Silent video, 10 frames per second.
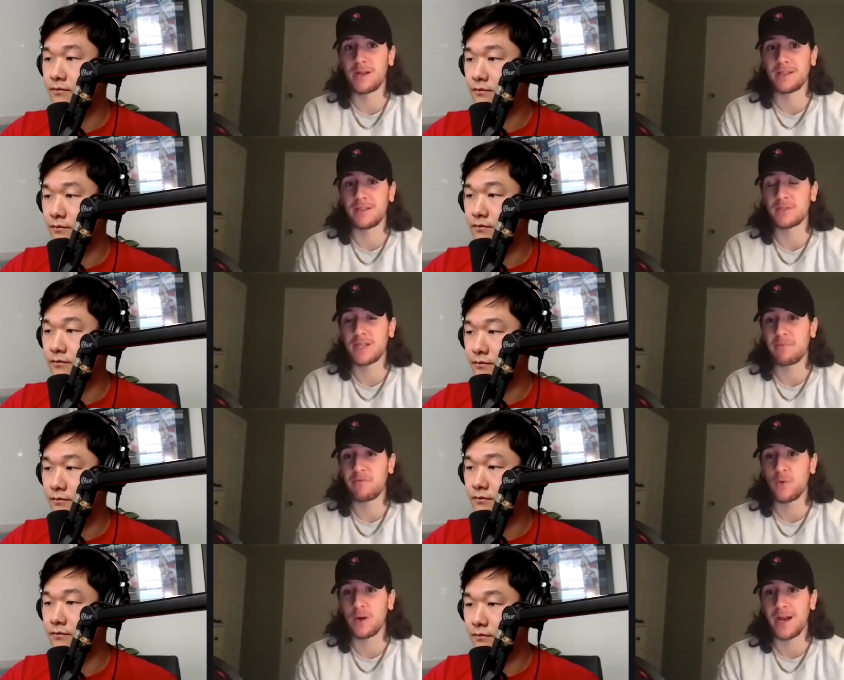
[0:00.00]
Speaker 1: Like those top
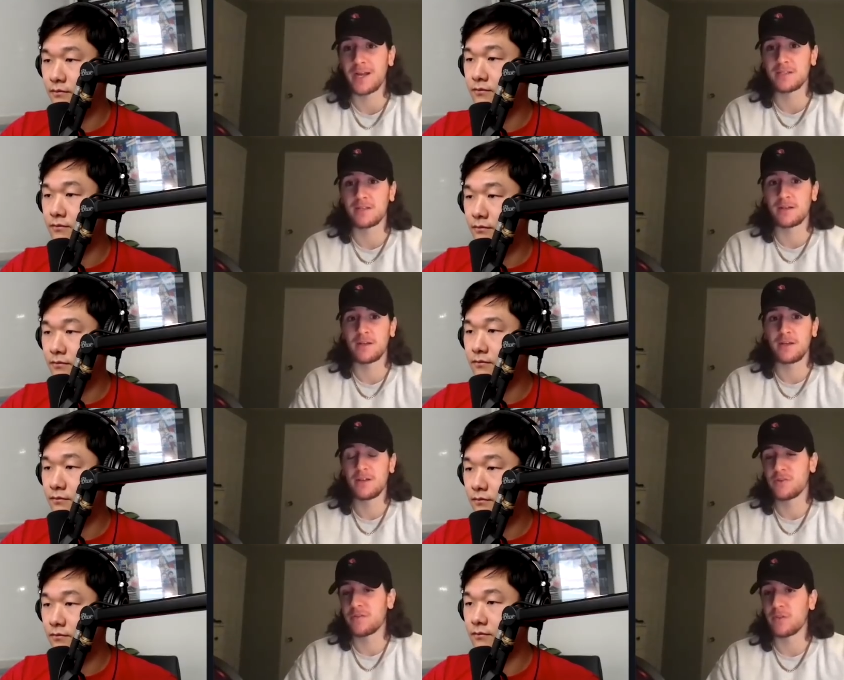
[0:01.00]
four guys, the uh,
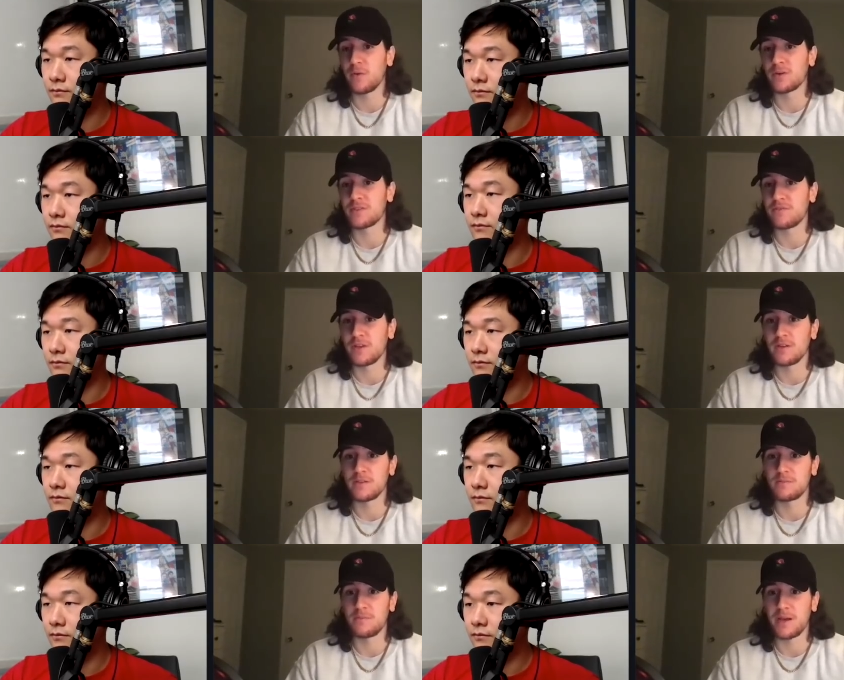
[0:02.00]
Trevor Lawrence, Fields,
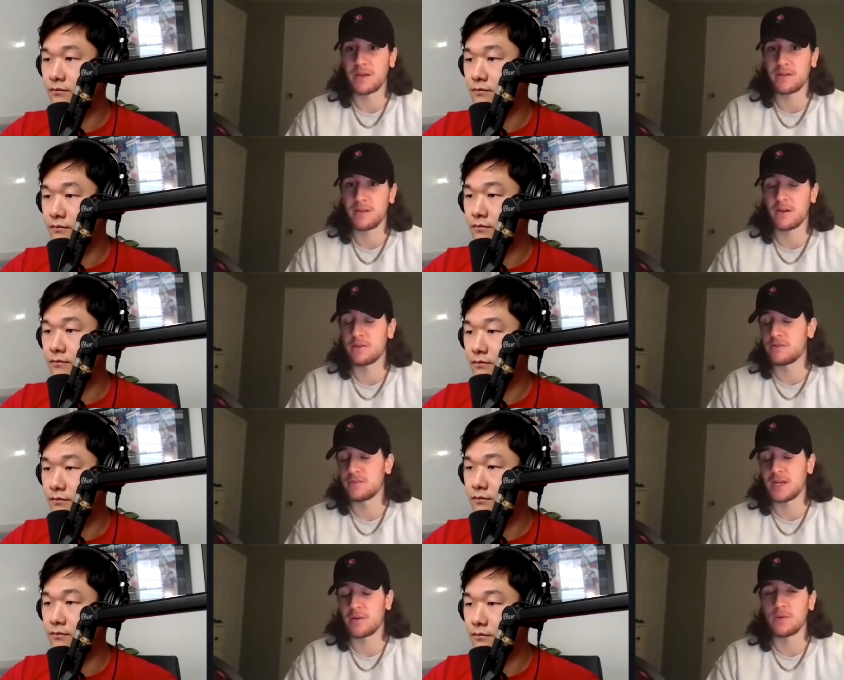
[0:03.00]
Mac, uh,
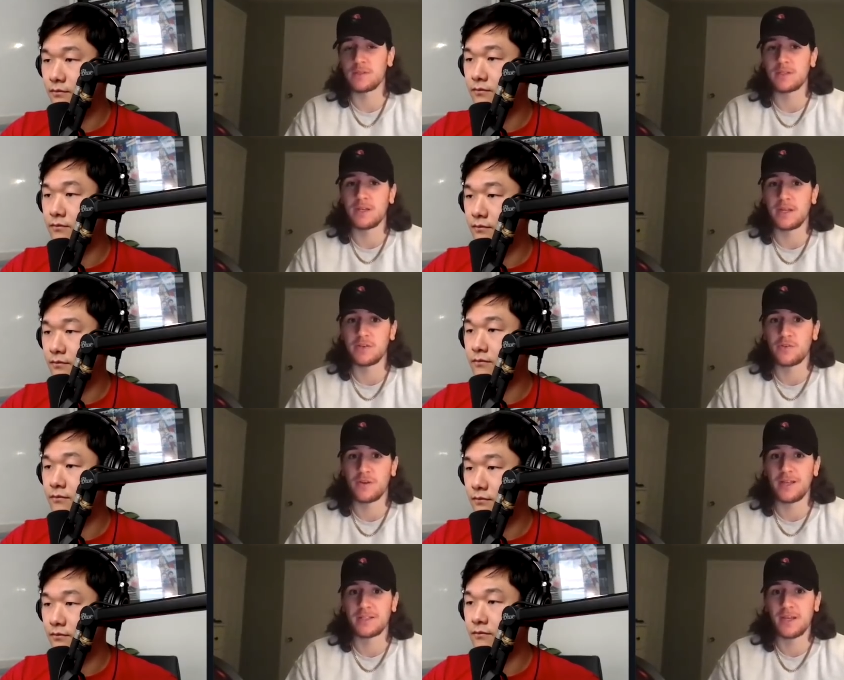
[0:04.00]
Zach Wilson, and Trey
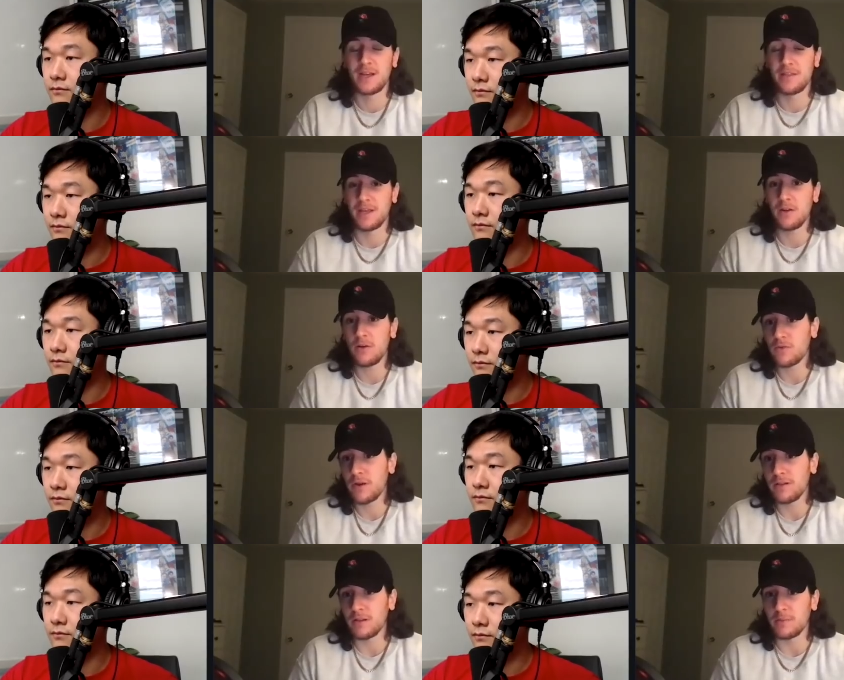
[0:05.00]
Lance, they can all run a
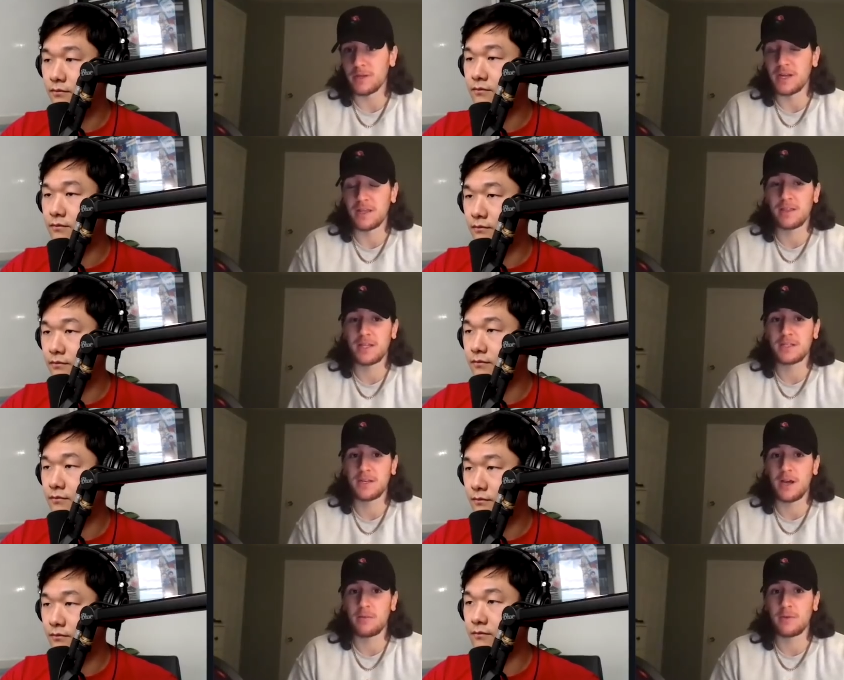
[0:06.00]
little bit, and I think that's going to
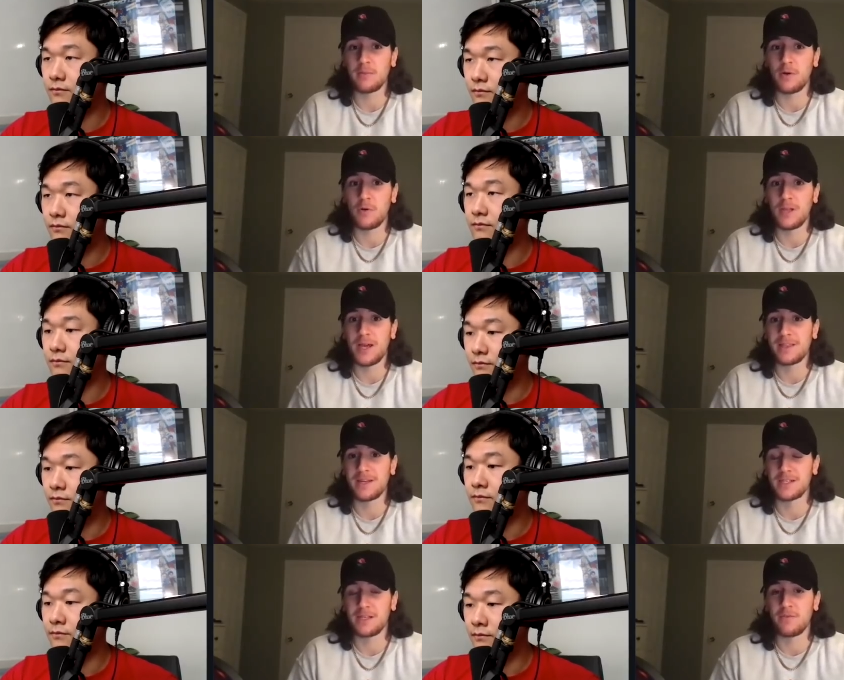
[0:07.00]
help them a whole lot at the next
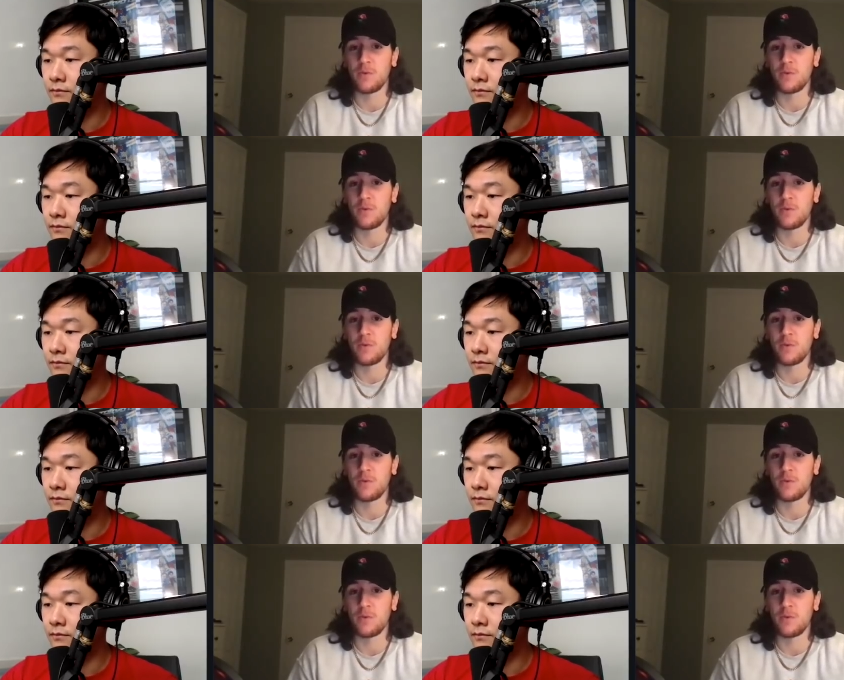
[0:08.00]
level.